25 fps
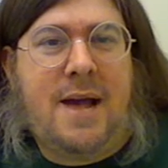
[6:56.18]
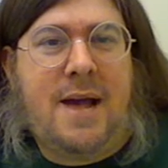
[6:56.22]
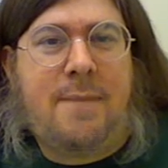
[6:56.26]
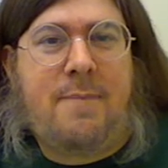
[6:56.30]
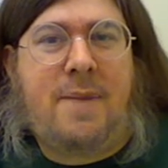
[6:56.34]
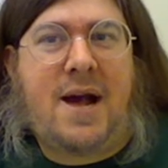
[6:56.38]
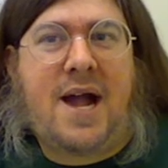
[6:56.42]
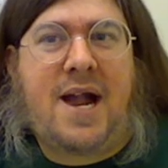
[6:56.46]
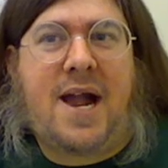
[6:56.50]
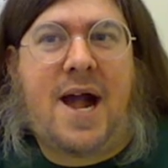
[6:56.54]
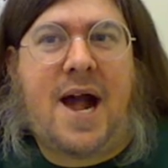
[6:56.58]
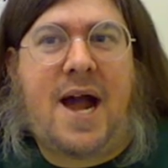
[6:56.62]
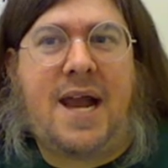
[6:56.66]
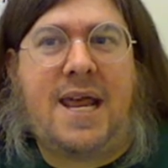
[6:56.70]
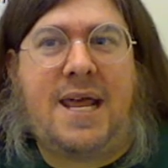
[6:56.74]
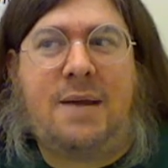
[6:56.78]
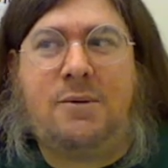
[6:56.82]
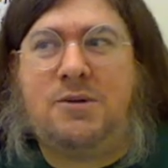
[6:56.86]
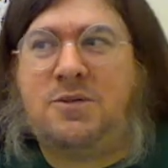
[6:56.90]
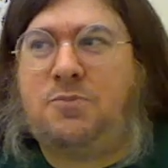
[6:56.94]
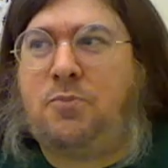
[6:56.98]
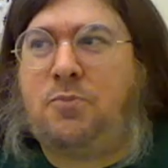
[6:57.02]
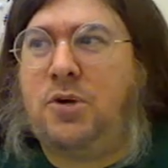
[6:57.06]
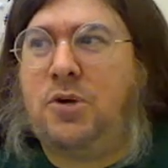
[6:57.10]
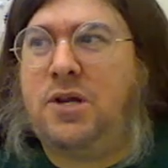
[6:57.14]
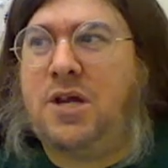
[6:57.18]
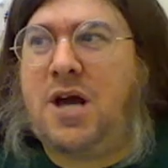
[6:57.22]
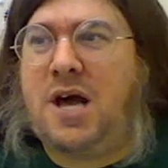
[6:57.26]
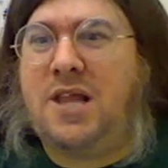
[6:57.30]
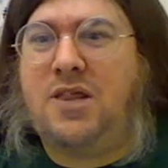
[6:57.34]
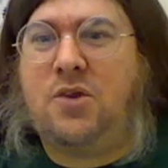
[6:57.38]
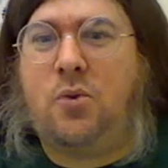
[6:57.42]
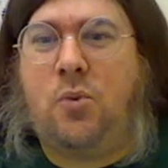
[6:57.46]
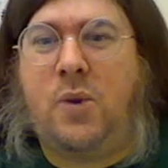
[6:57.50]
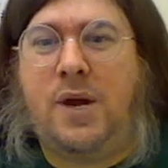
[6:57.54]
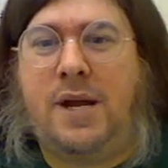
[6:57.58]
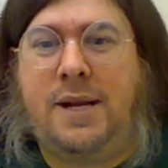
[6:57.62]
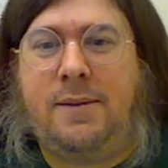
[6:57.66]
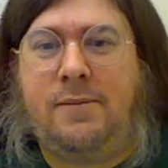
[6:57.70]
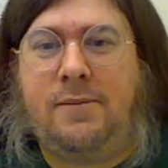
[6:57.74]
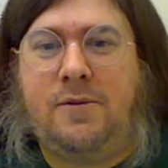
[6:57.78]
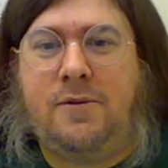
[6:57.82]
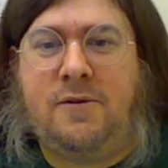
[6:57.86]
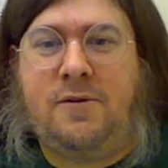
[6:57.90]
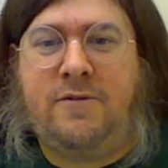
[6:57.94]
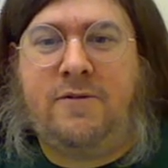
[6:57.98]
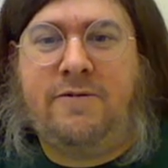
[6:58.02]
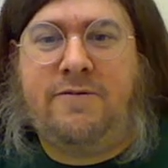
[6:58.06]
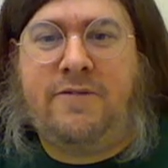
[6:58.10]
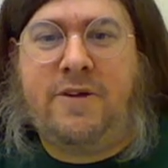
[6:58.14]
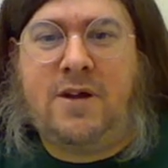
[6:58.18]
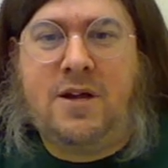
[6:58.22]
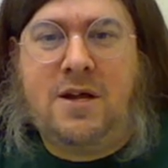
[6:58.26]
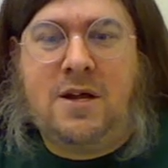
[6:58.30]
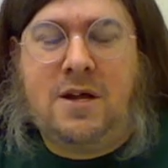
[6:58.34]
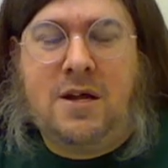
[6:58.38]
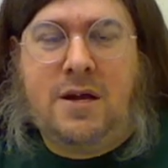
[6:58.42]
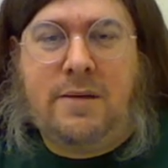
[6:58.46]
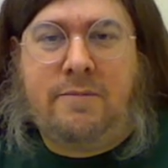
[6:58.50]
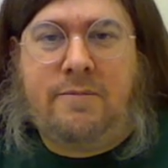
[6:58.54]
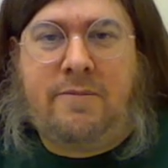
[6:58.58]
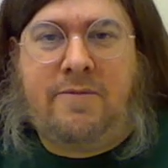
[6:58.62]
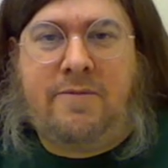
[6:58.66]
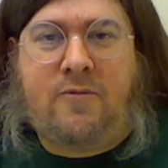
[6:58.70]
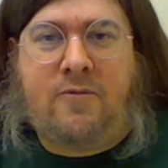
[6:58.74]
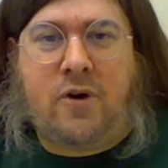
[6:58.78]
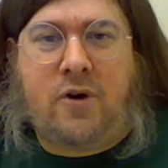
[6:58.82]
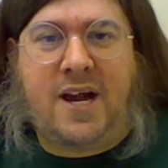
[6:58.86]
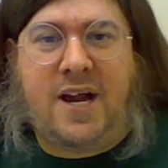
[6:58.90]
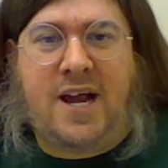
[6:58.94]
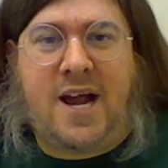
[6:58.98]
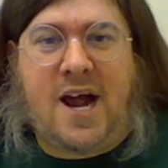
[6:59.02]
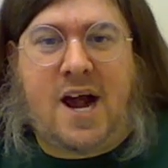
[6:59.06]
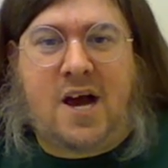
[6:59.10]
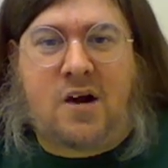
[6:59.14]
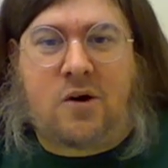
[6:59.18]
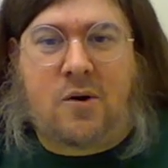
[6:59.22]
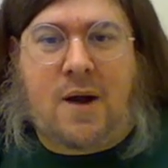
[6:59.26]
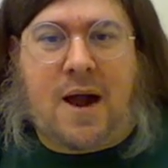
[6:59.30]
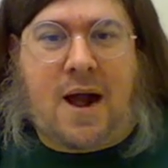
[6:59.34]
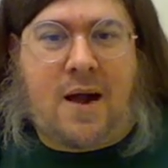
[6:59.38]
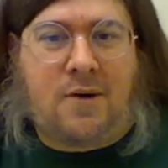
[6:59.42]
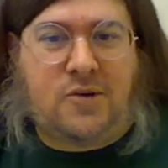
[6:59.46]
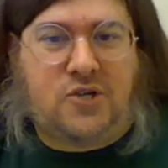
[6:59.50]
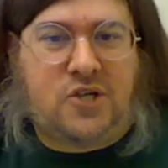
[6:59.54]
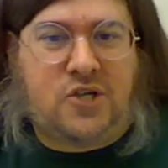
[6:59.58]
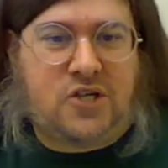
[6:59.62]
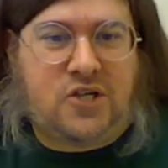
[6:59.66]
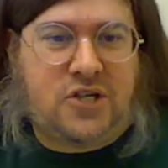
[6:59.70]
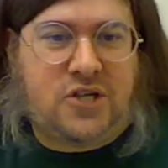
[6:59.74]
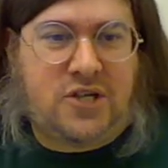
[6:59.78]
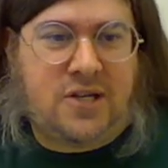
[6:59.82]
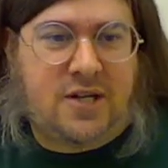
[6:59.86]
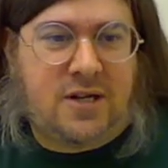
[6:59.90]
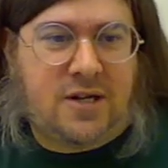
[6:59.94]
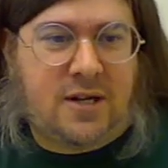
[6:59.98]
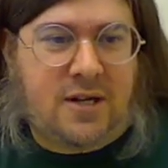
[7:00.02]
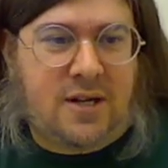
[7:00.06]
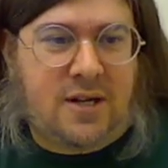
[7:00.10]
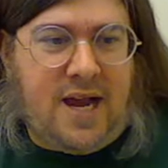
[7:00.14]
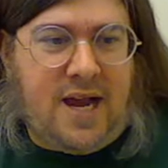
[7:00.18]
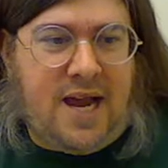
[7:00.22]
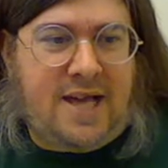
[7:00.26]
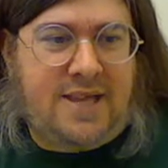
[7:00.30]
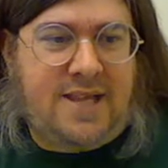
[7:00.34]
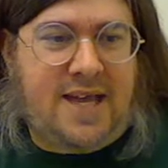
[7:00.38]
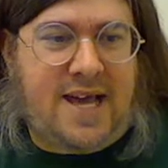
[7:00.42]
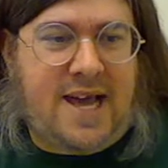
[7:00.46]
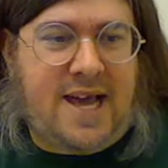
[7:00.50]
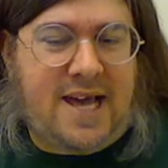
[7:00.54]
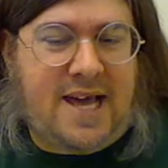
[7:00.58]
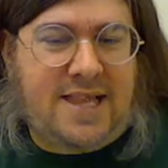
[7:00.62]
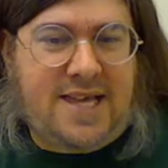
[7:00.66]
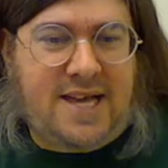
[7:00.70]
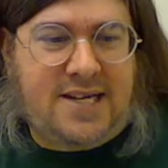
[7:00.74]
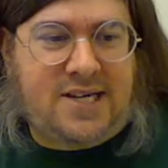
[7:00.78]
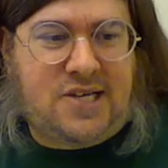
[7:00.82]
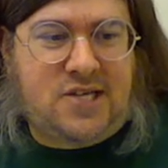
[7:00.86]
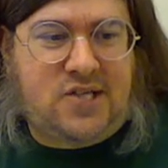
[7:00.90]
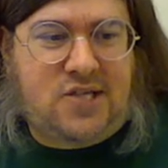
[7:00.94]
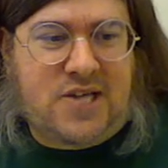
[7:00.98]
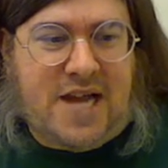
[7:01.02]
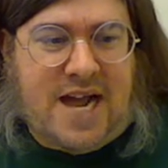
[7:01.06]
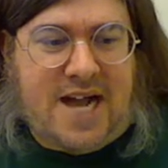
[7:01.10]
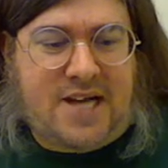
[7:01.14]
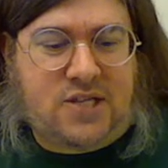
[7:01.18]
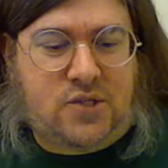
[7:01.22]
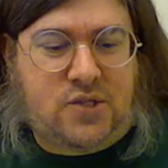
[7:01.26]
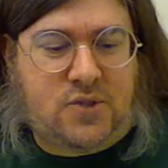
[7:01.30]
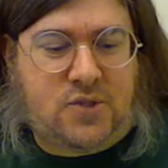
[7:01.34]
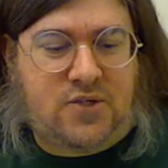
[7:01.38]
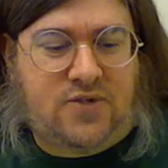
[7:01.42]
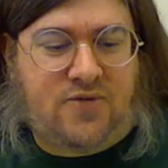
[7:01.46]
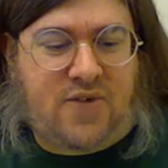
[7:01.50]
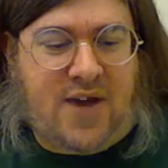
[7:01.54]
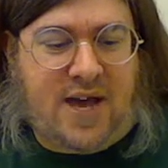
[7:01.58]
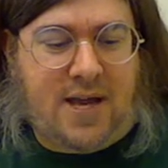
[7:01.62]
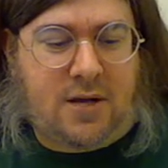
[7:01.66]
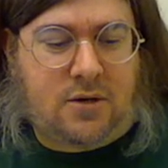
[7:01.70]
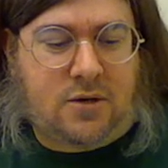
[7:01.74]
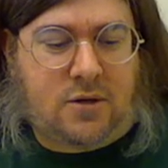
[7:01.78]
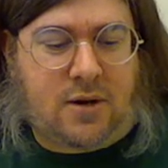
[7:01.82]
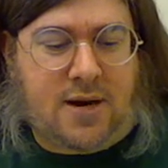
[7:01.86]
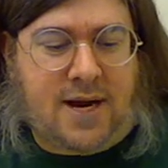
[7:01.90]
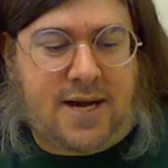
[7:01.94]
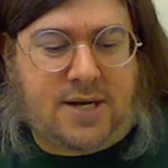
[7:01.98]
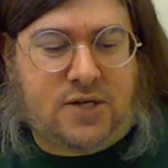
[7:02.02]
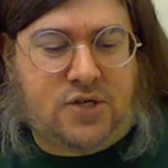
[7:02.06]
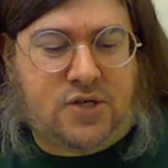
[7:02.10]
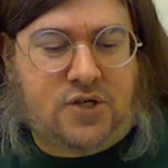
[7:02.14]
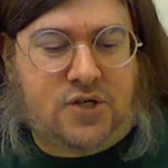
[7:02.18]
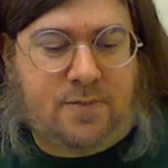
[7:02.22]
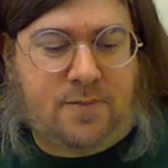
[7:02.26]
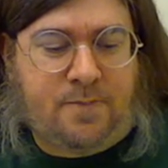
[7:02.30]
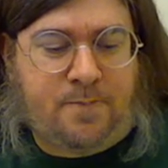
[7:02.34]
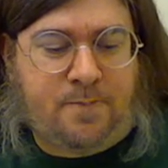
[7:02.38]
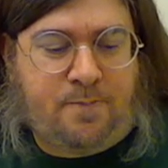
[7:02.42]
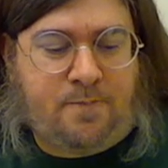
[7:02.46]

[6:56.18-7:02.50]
and by God, he was putting on the winning move before he got crouched, and they had that disastrous final crash.